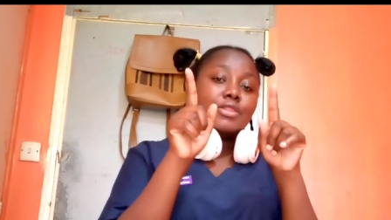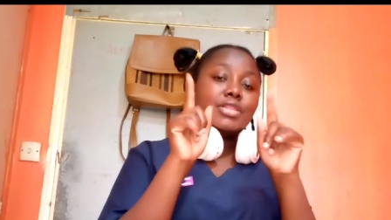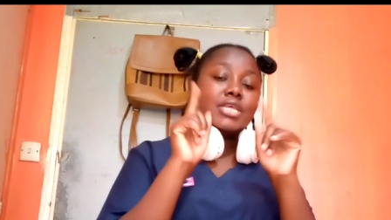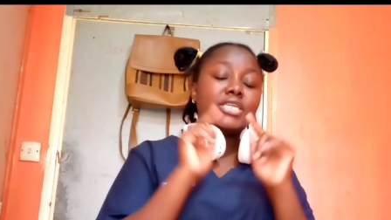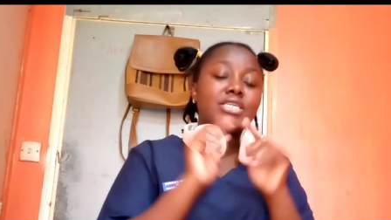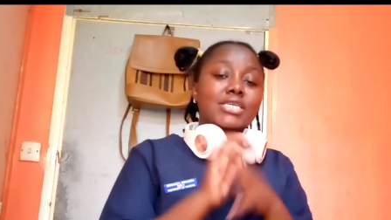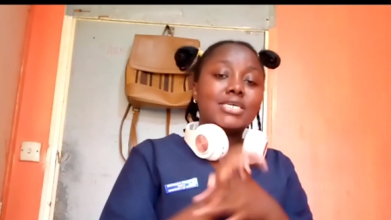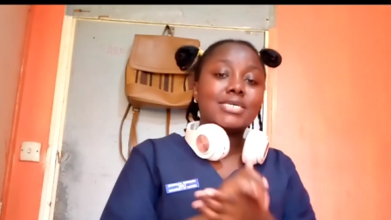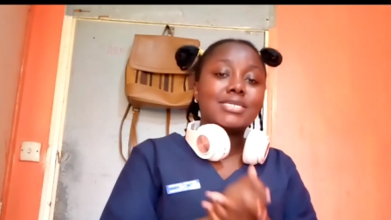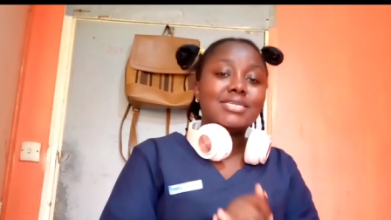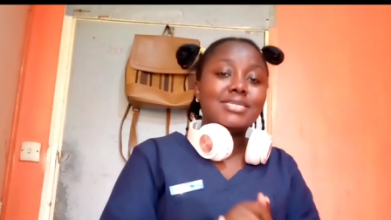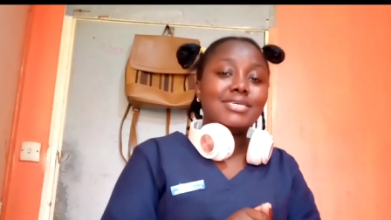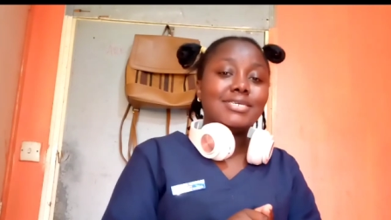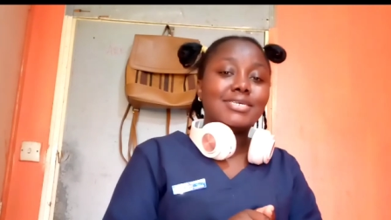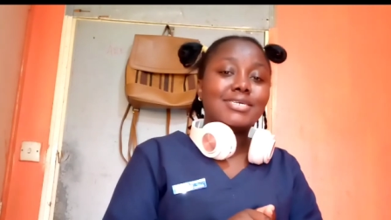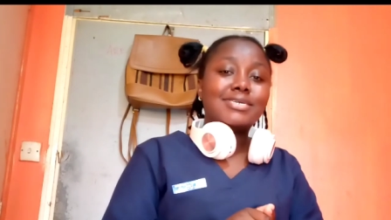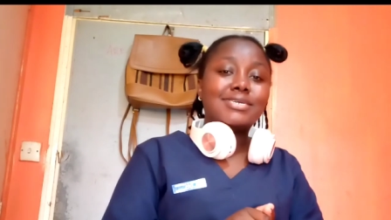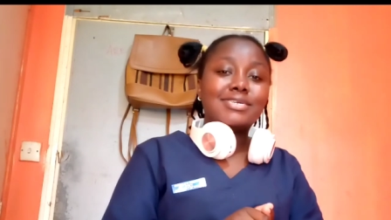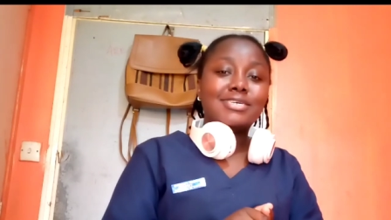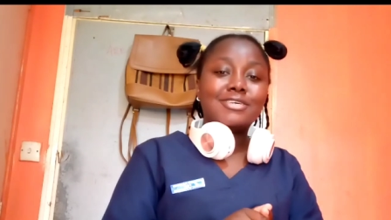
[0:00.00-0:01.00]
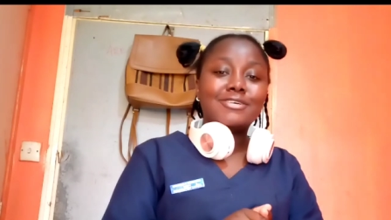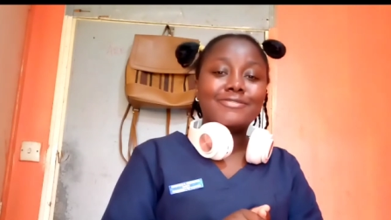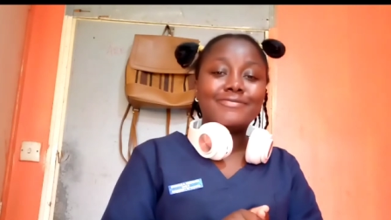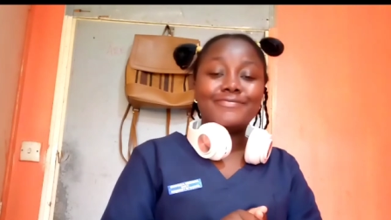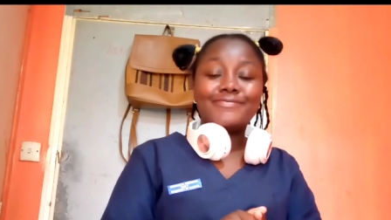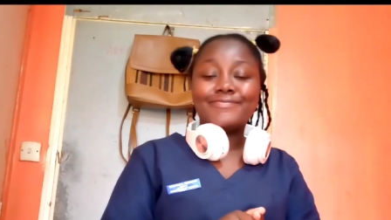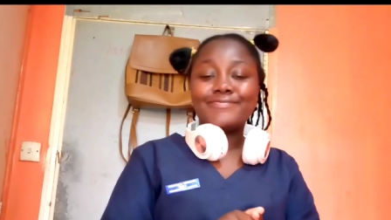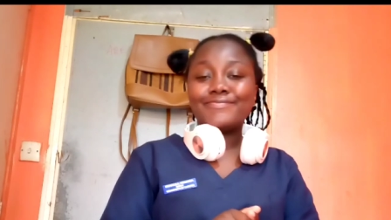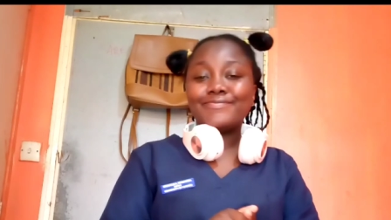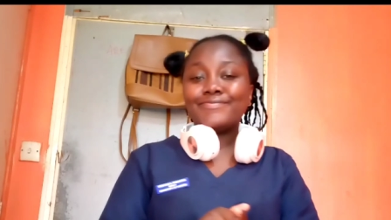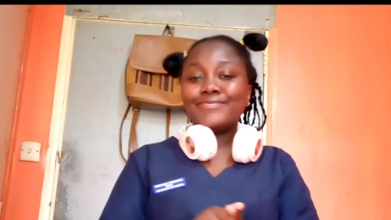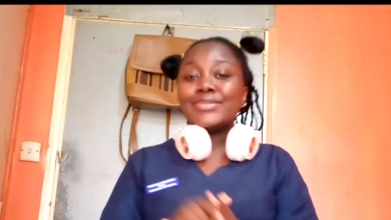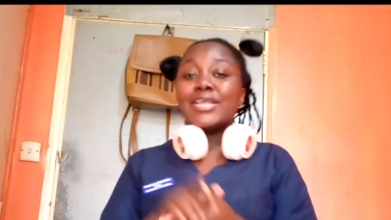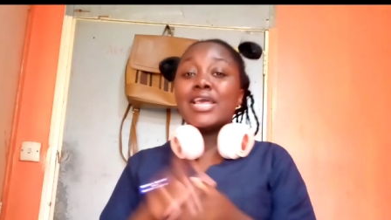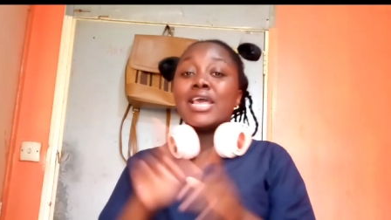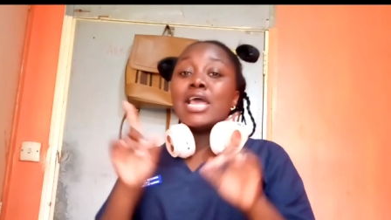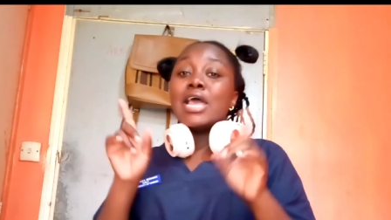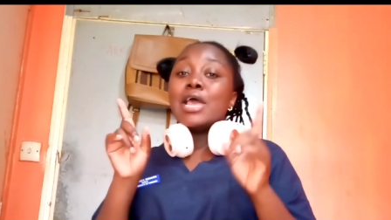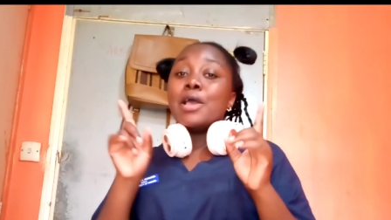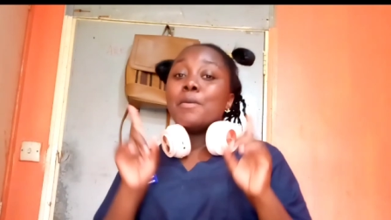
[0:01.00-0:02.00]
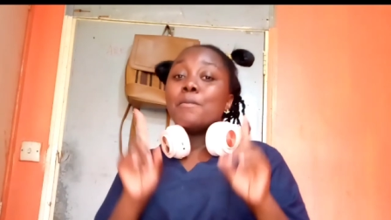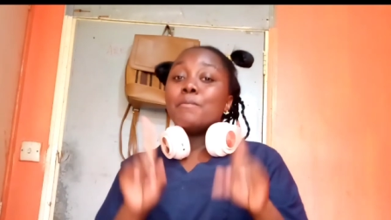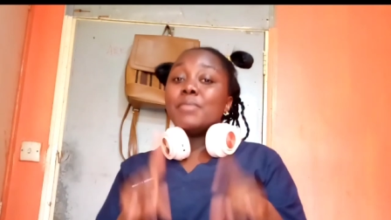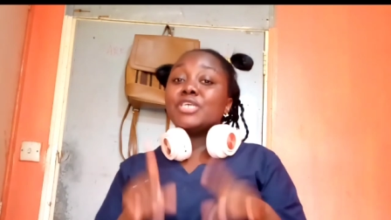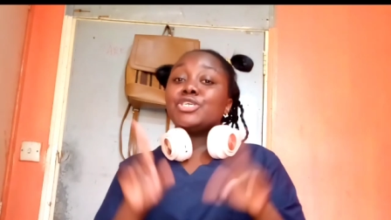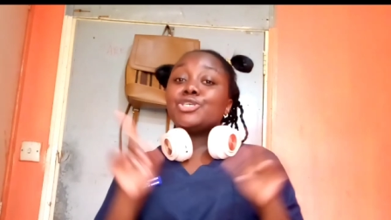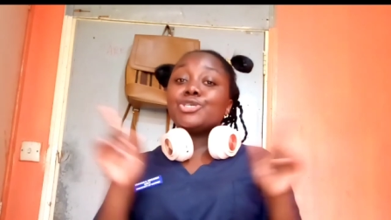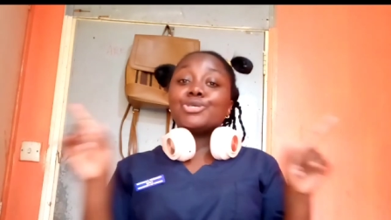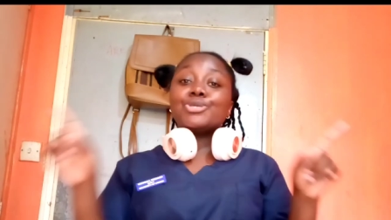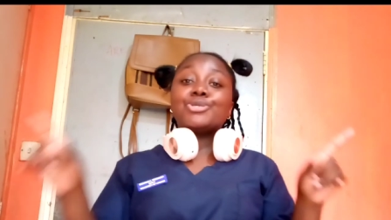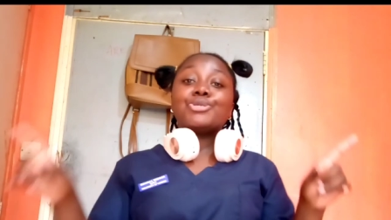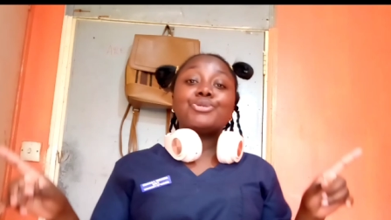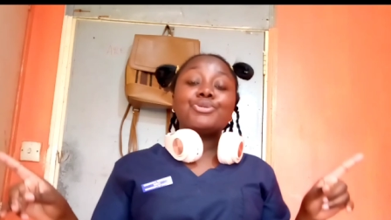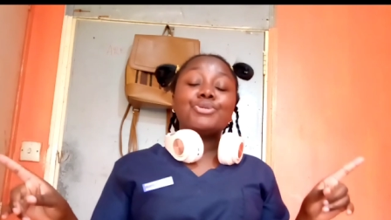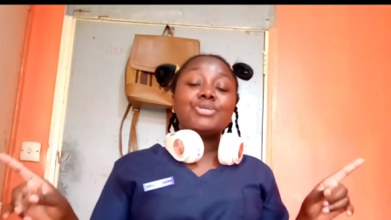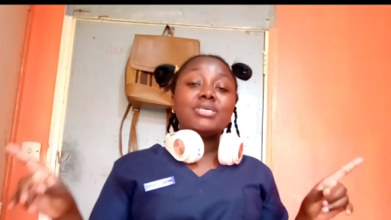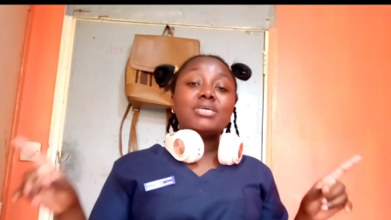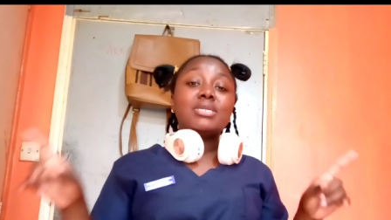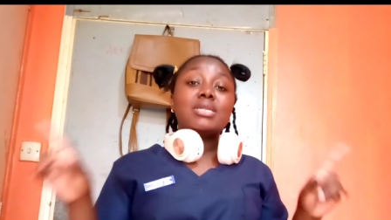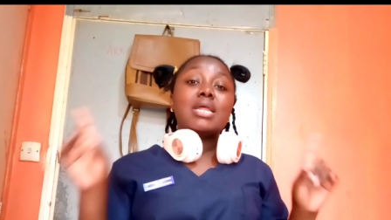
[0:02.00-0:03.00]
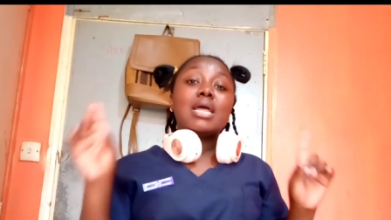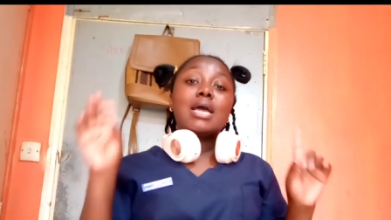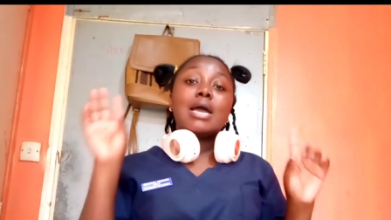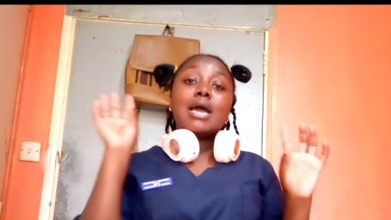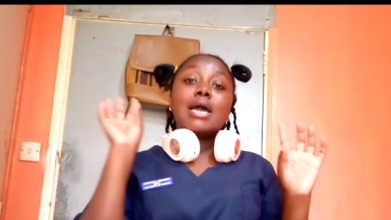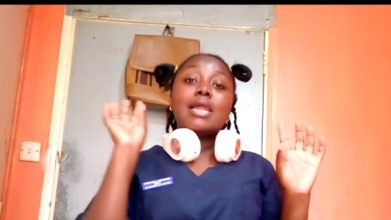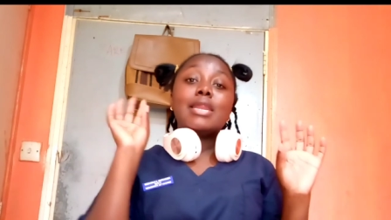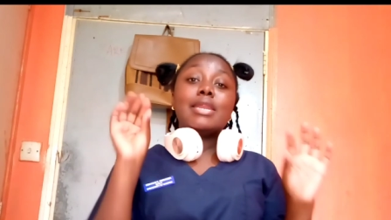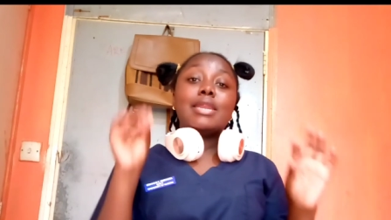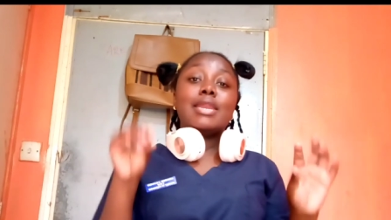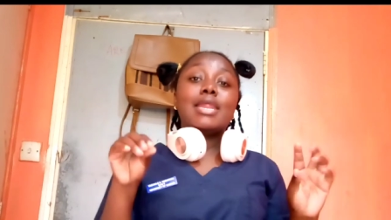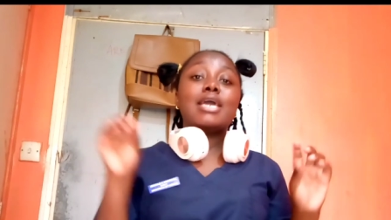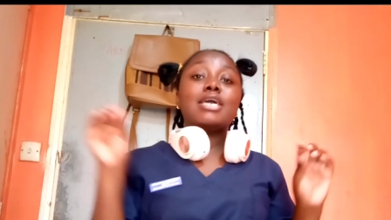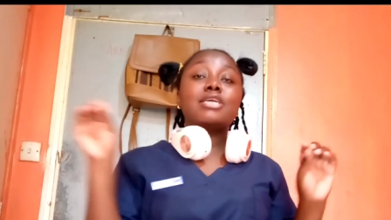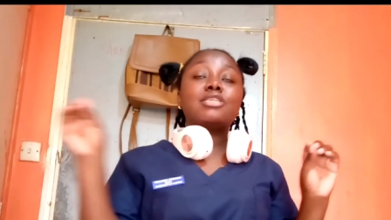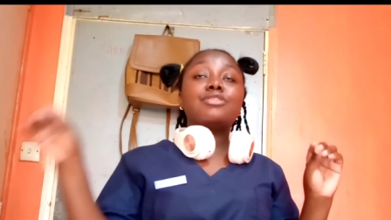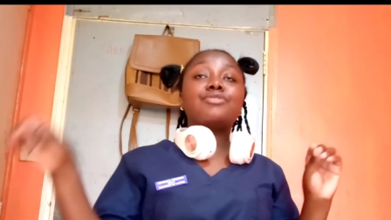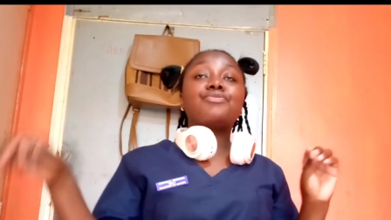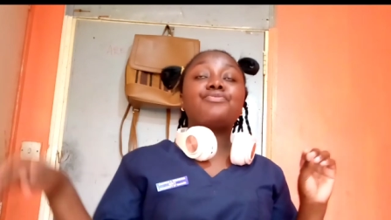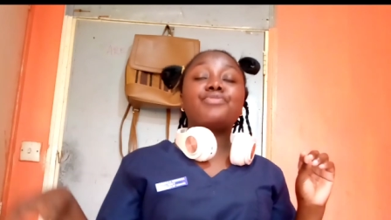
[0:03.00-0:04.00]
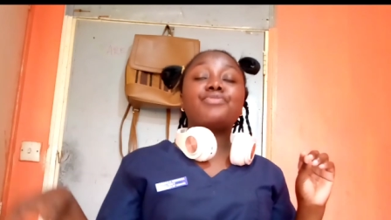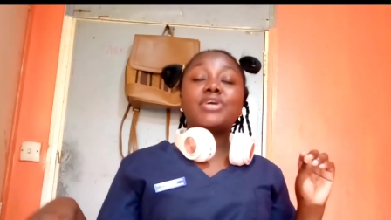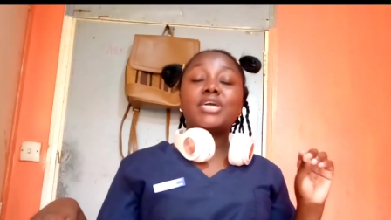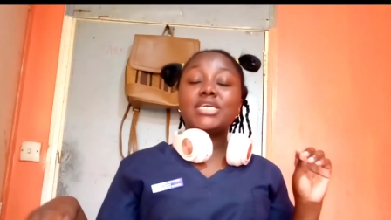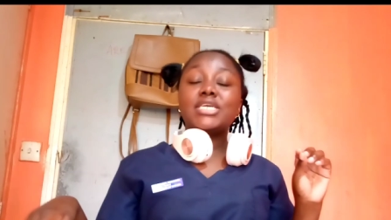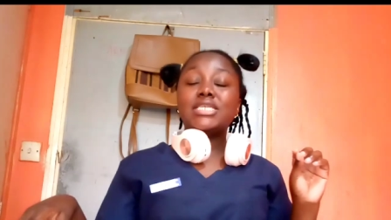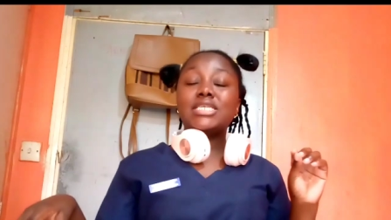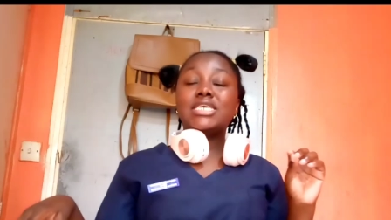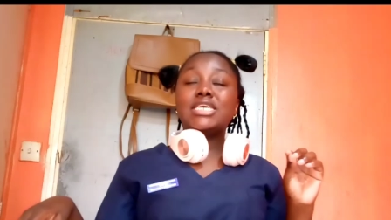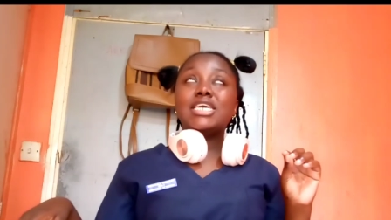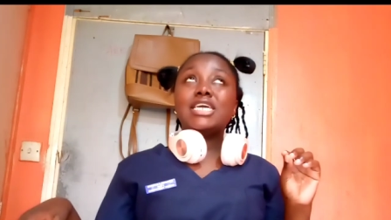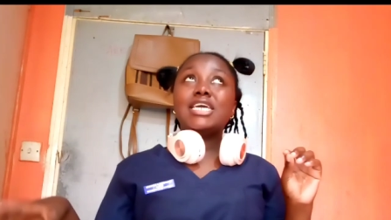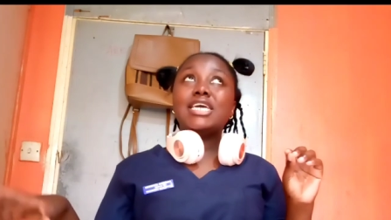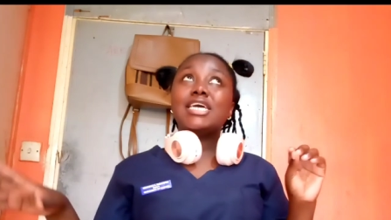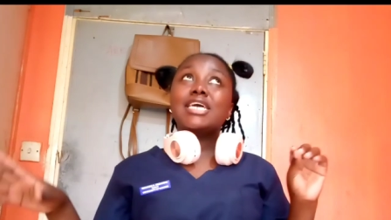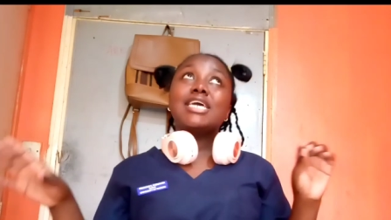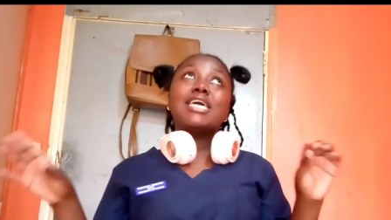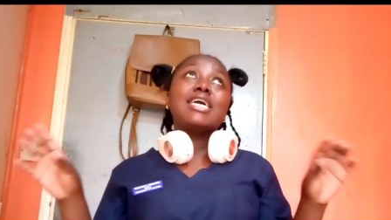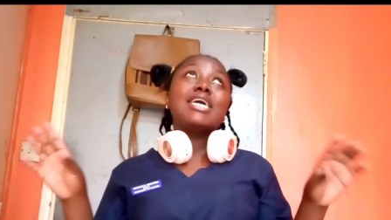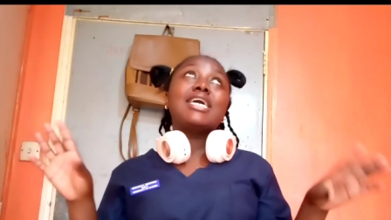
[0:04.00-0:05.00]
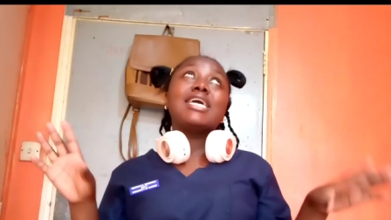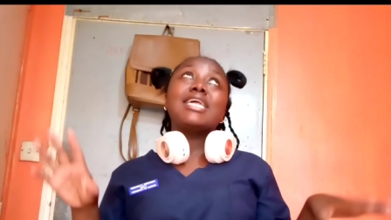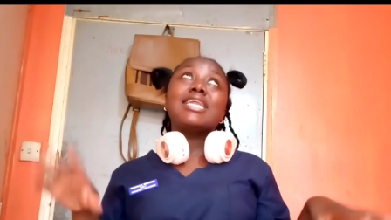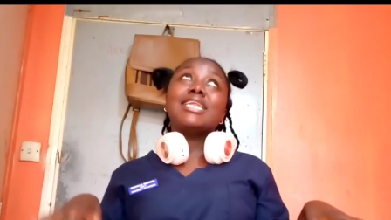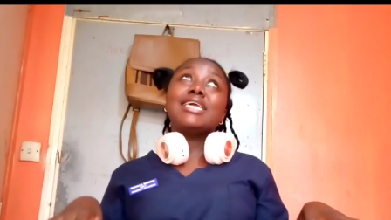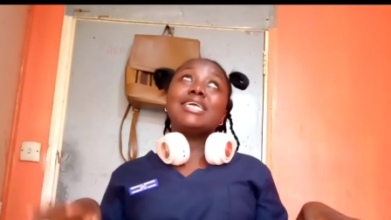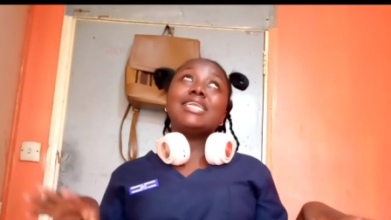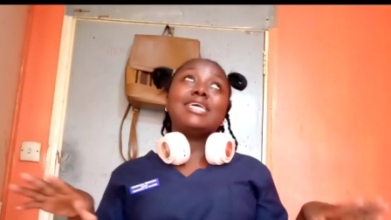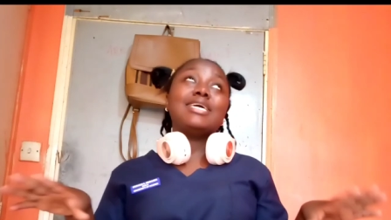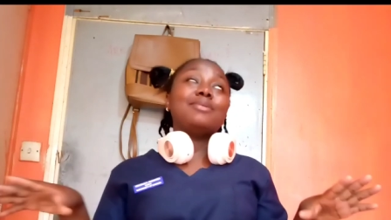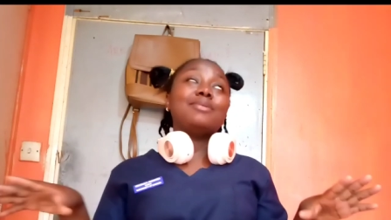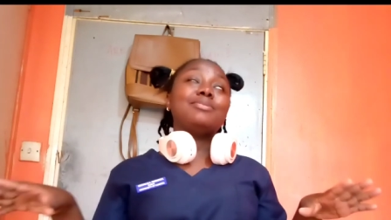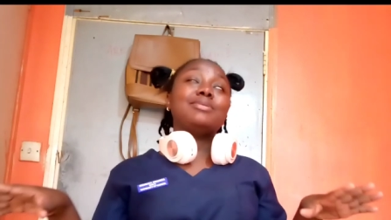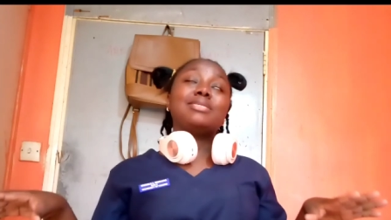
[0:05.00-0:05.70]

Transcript: the technique. Make sure you tune in next Friday, 9 a.m.